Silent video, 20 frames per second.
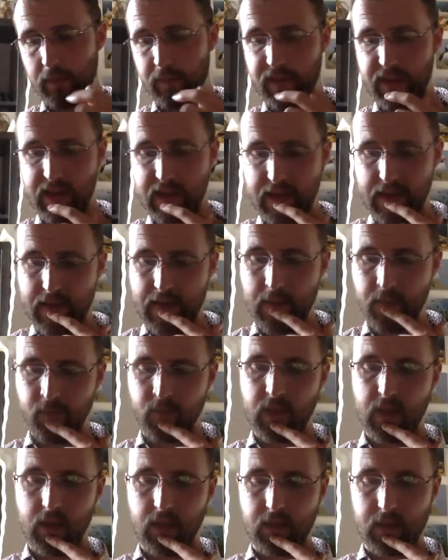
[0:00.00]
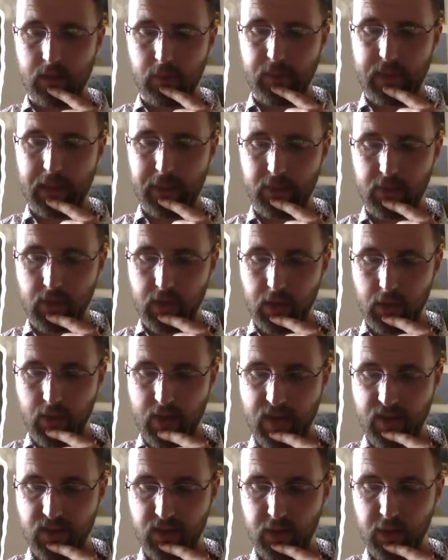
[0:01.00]
be absolutely
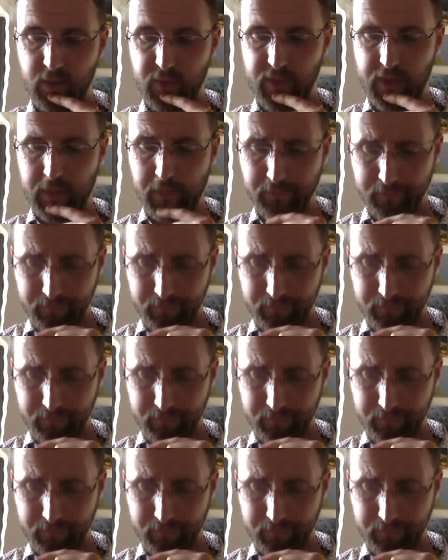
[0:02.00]
great to cover.